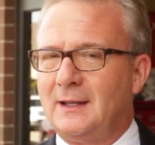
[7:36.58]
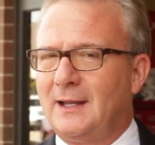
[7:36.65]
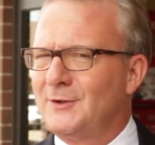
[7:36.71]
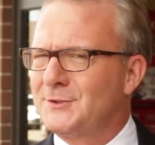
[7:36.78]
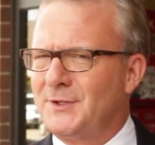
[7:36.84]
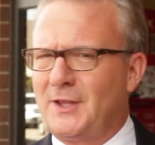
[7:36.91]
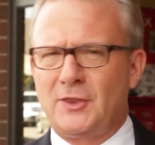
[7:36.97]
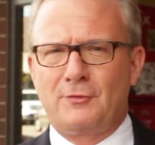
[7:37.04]

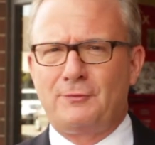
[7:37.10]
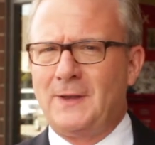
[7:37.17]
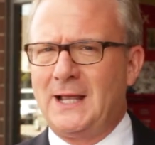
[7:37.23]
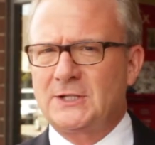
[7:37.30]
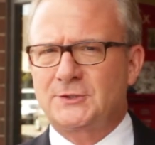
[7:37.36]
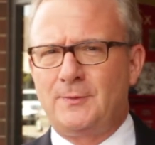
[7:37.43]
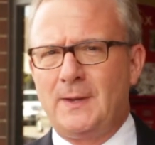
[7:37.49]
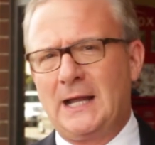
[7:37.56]
Here's another
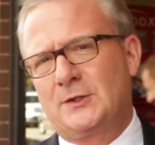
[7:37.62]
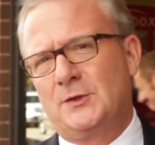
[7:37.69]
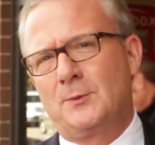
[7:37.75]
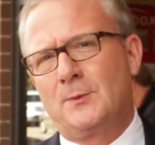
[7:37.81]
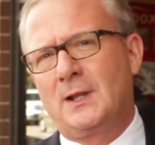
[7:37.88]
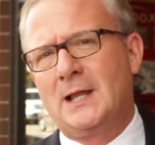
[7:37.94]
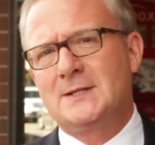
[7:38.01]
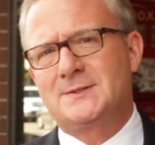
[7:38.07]
fast fact. You
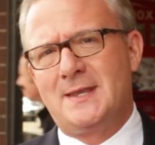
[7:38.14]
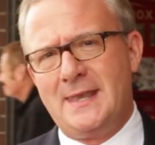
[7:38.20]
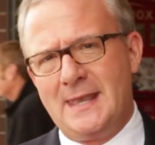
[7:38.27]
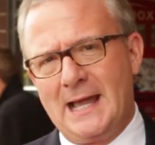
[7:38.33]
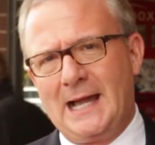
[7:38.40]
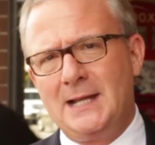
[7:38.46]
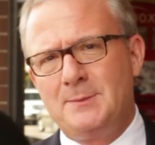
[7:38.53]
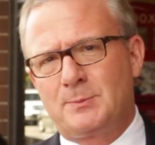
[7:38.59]
realize that
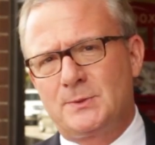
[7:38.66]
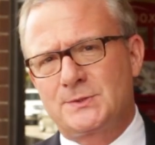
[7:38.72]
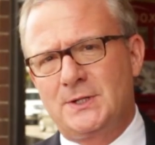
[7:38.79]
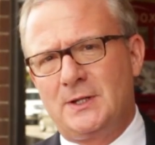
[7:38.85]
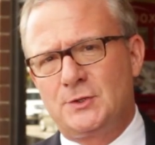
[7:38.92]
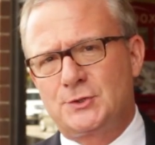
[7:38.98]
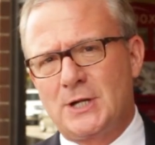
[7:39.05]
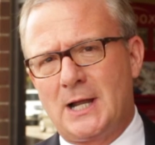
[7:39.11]

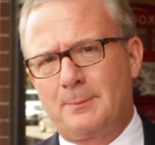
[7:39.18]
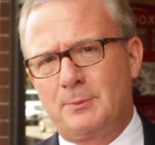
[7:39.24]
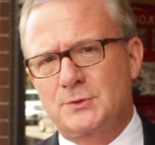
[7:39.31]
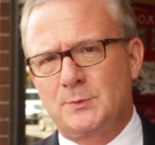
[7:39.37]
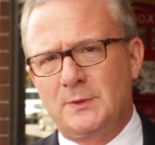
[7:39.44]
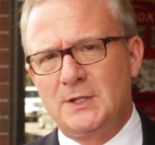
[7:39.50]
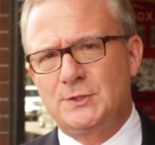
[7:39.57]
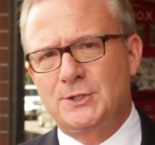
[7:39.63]
9% of
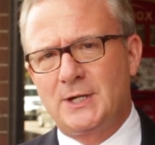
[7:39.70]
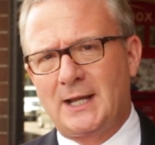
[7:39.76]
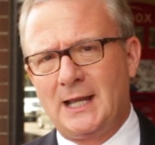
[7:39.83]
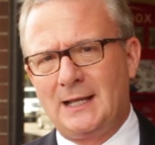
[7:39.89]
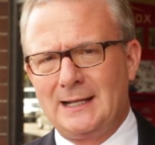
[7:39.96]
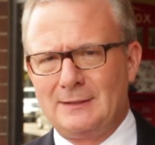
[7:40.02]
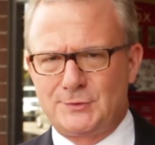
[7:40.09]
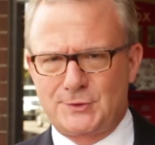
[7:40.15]
shoppers when they check
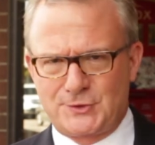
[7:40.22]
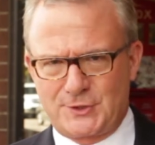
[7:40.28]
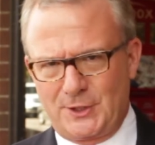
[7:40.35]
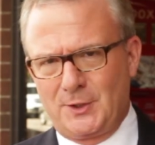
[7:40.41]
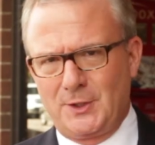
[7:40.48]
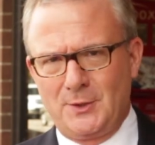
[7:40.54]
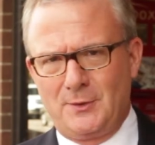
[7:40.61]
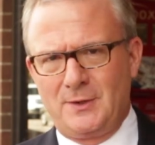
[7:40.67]
out have
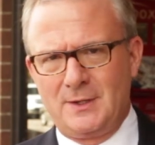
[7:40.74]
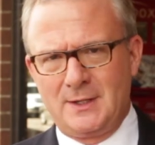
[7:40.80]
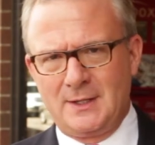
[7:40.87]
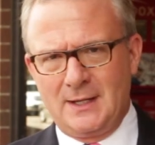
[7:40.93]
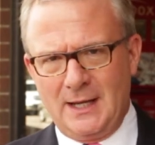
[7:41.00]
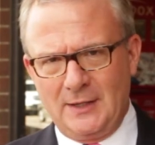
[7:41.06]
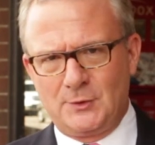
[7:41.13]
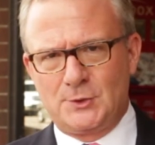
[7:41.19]
cereal
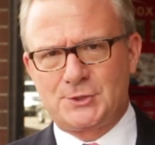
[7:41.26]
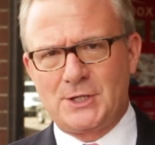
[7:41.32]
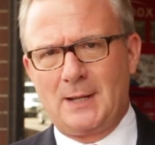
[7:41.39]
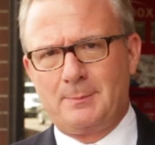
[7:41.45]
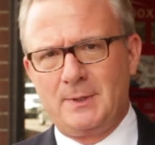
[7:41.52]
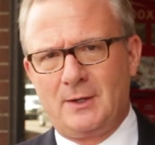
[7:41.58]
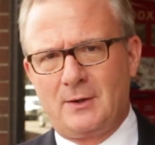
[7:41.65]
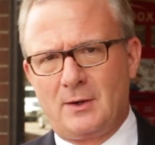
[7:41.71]
in their
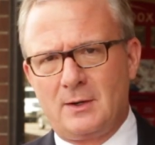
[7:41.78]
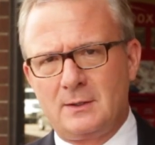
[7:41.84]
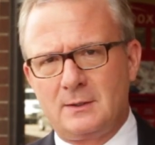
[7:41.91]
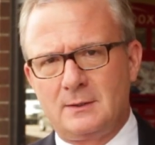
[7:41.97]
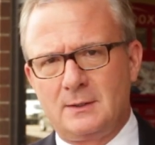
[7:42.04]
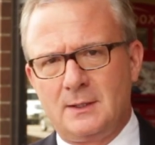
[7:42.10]
shopping cart?